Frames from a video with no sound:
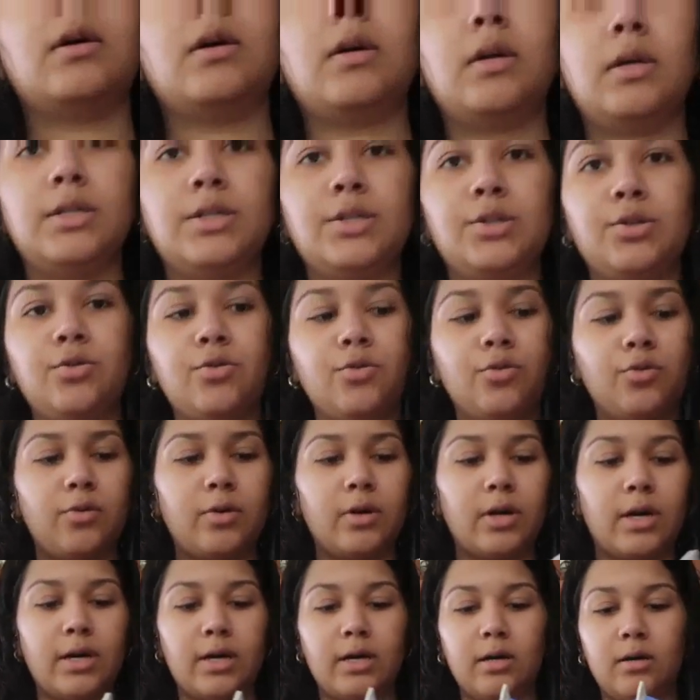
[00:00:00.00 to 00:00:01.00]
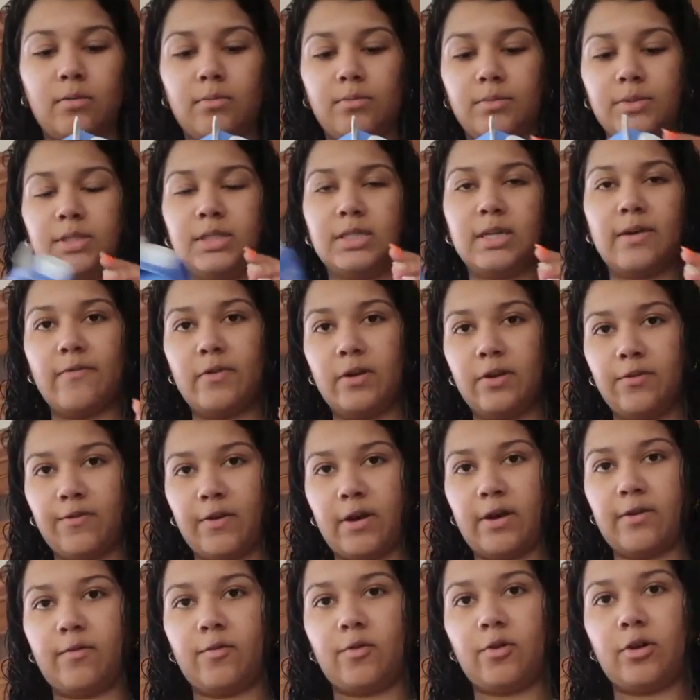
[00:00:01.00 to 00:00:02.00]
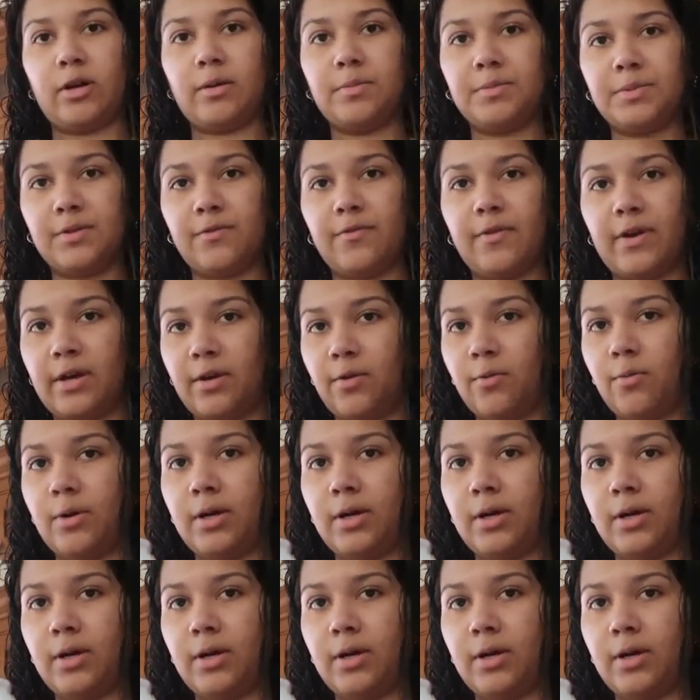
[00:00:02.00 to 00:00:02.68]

I do um, 75 grams of egg